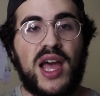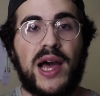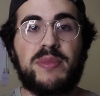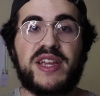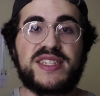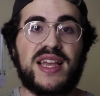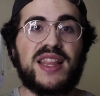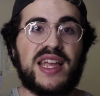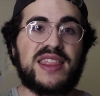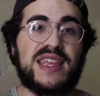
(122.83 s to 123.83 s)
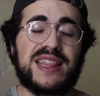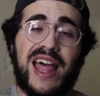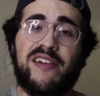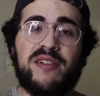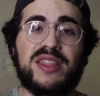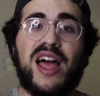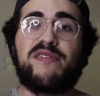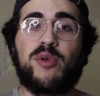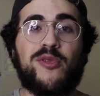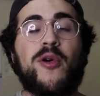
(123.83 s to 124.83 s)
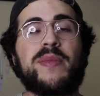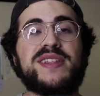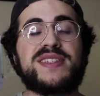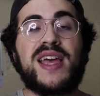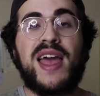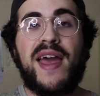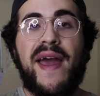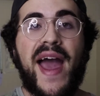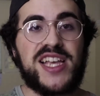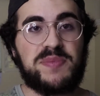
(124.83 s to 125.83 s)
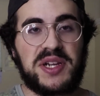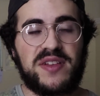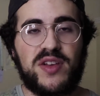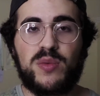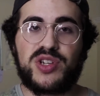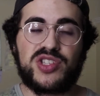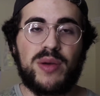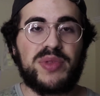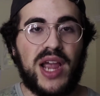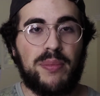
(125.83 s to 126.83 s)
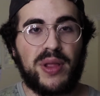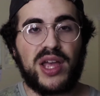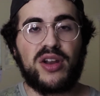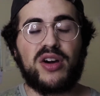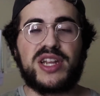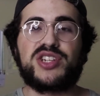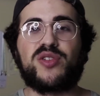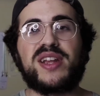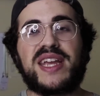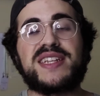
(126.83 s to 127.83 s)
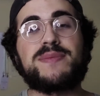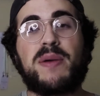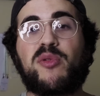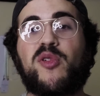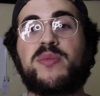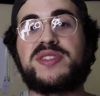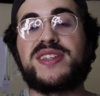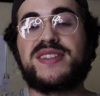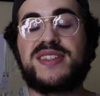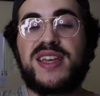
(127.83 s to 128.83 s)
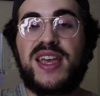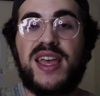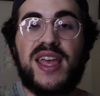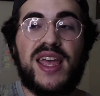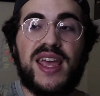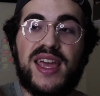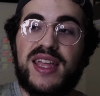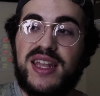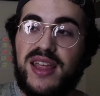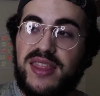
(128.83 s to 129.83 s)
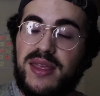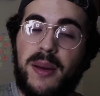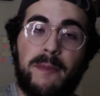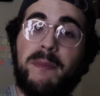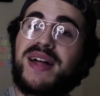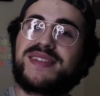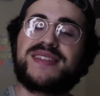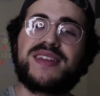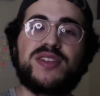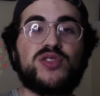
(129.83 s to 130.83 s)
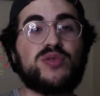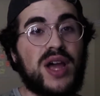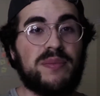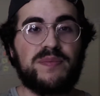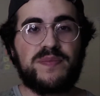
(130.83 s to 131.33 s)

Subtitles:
because I like the live performance aspect of it, which is something I plan on integrating into my performances in the months to come.